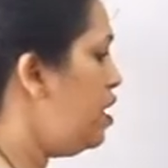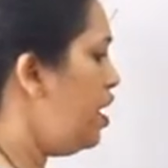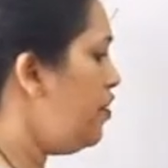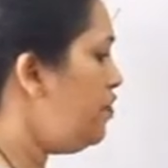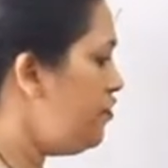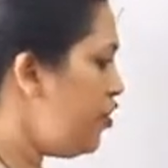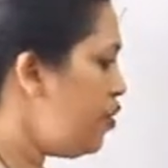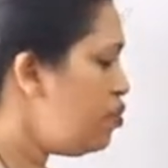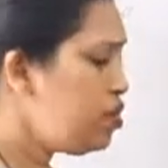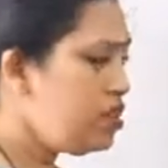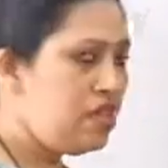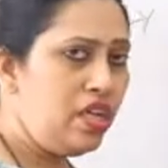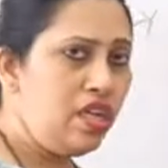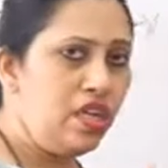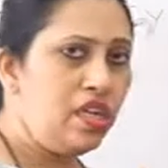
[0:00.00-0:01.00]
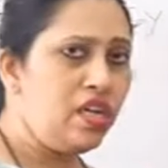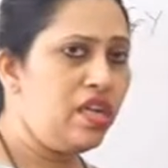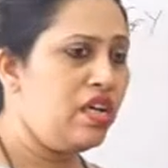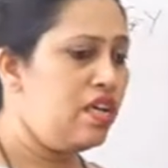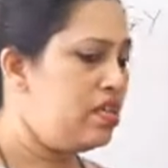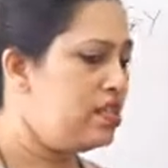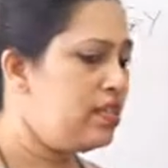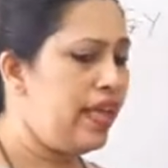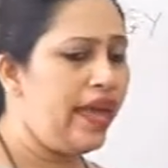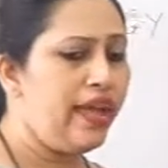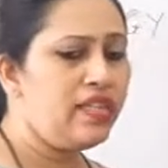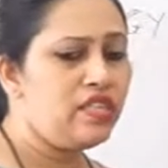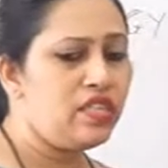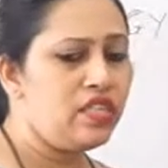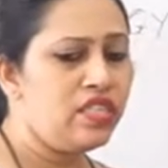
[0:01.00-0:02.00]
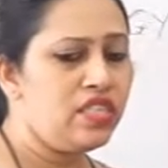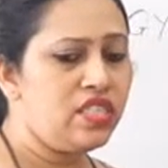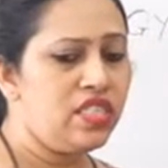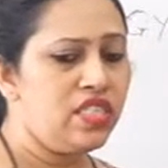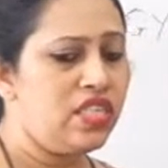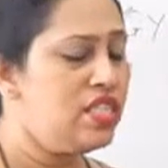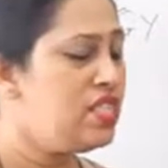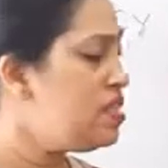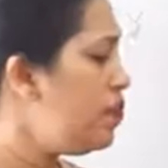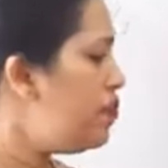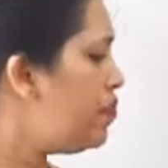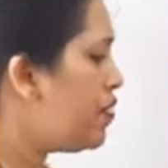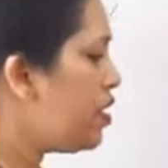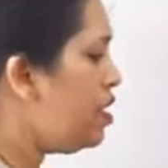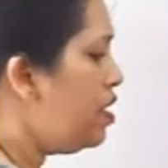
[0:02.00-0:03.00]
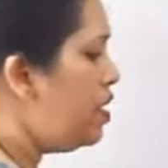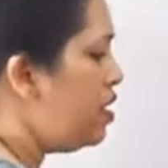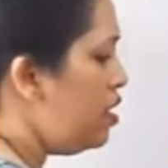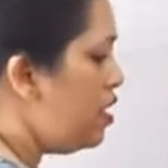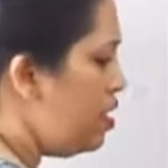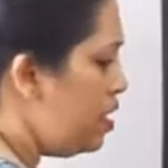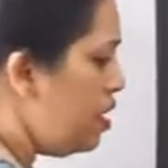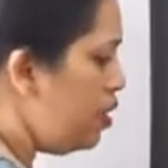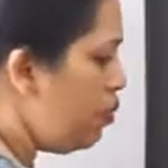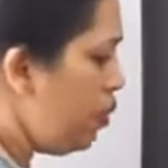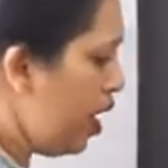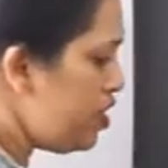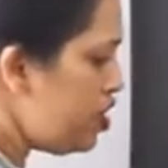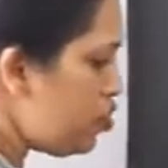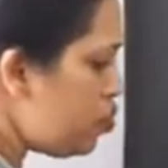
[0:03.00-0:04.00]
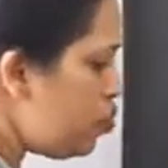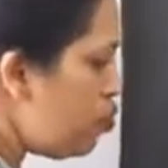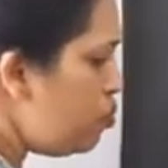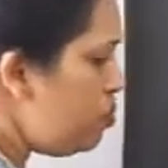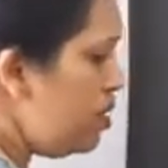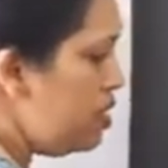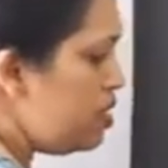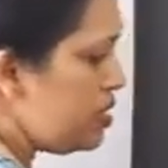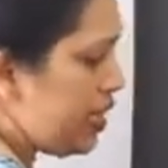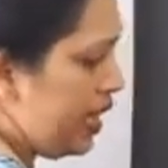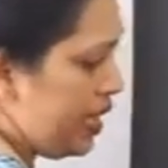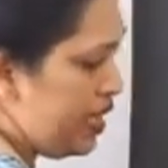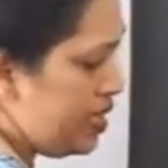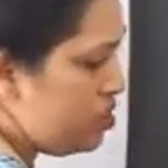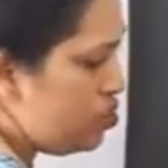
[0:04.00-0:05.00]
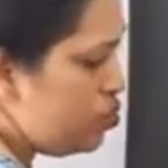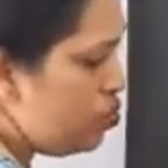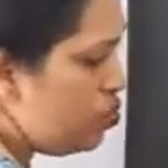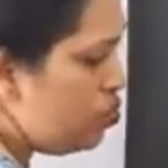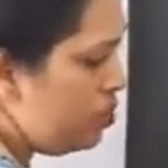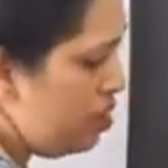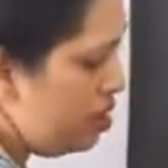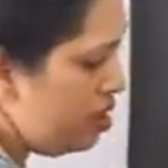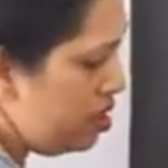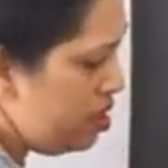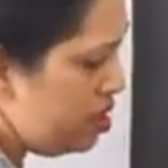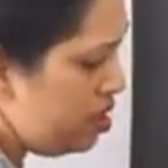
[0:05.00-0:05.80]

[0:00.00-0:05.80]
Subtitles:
If you think that this is one room, second room,